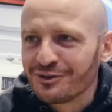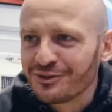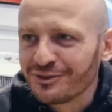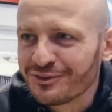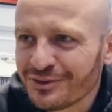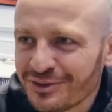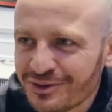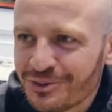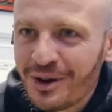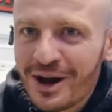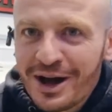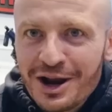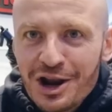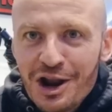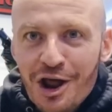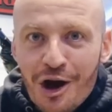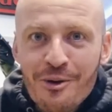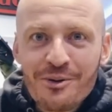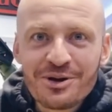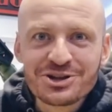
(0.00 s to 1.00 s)
off quite
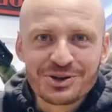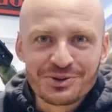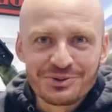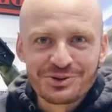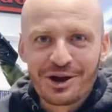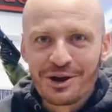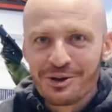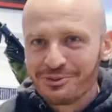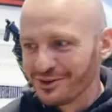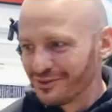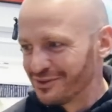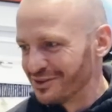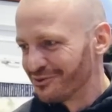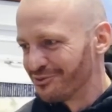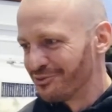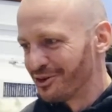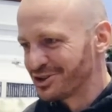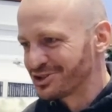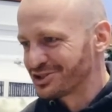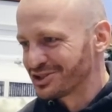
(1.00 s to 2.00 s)
low, as you'll know if
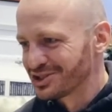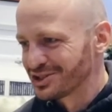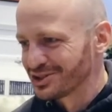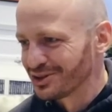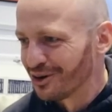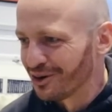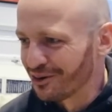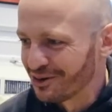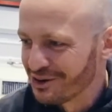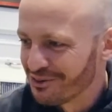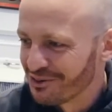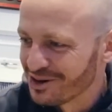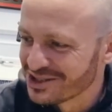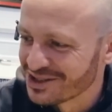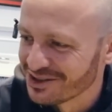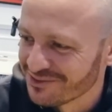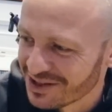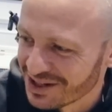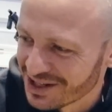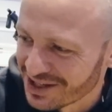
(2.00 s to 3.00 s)
you've watched the story and watched
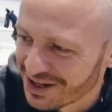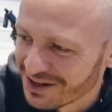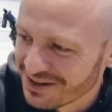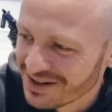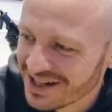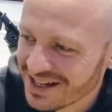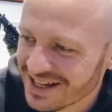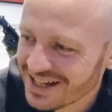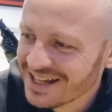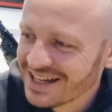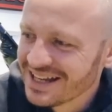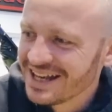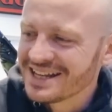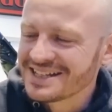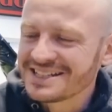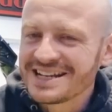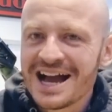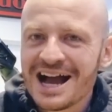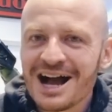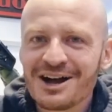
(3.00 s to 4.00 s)
the video
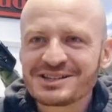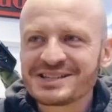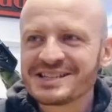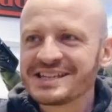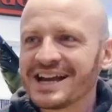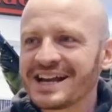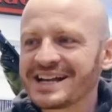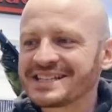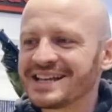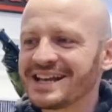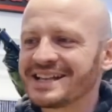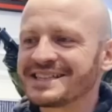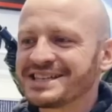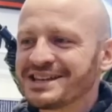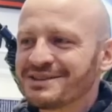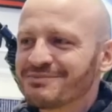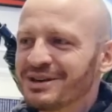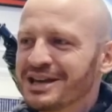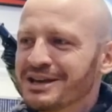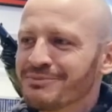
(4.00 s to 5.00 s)
as to how CX sent
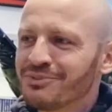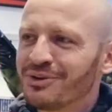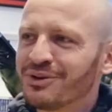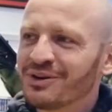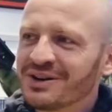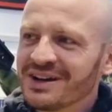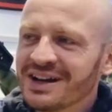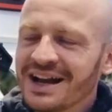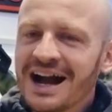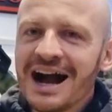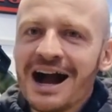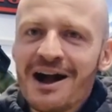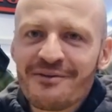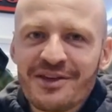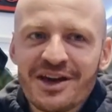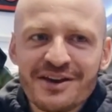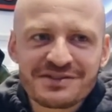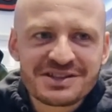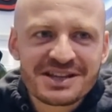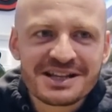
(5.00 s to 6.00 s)
it me, but how
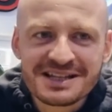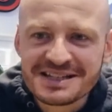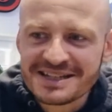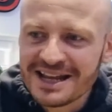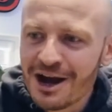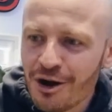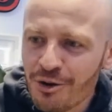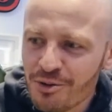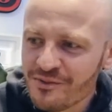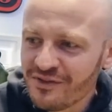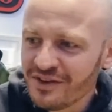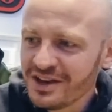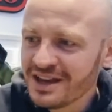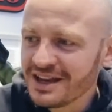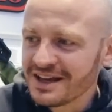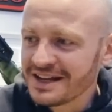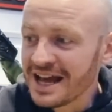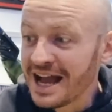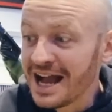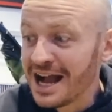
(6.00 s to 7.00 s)
they've since dealt with
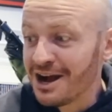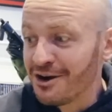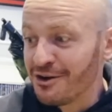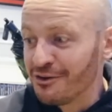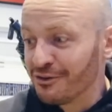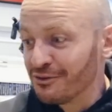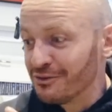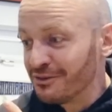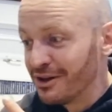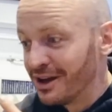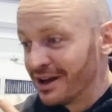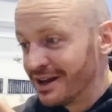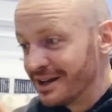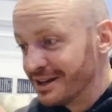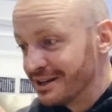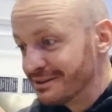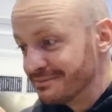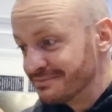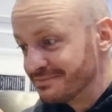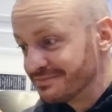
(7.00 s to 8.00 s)
it and how
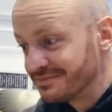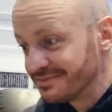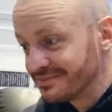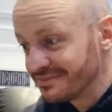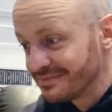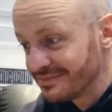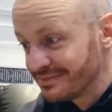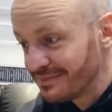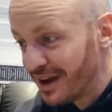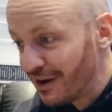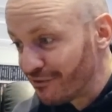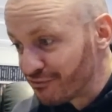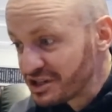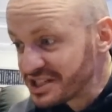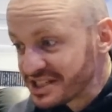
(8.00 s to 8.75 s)
um, I've